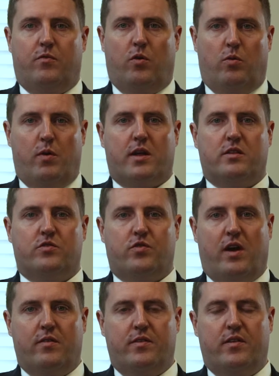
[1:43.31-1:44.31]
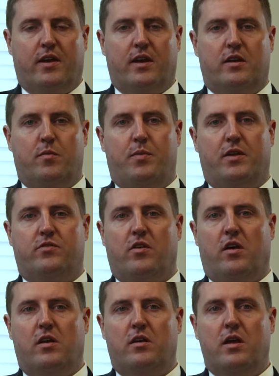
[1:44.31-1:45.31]
for a reckless driving ticket depends
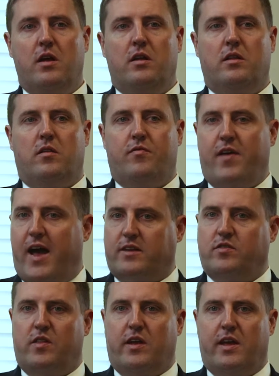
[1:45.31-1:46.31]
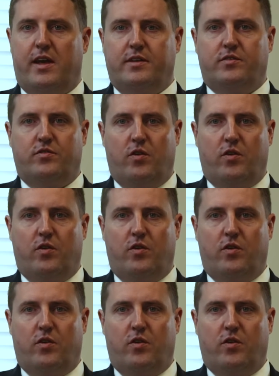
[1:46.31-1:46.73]
on the facts of the case.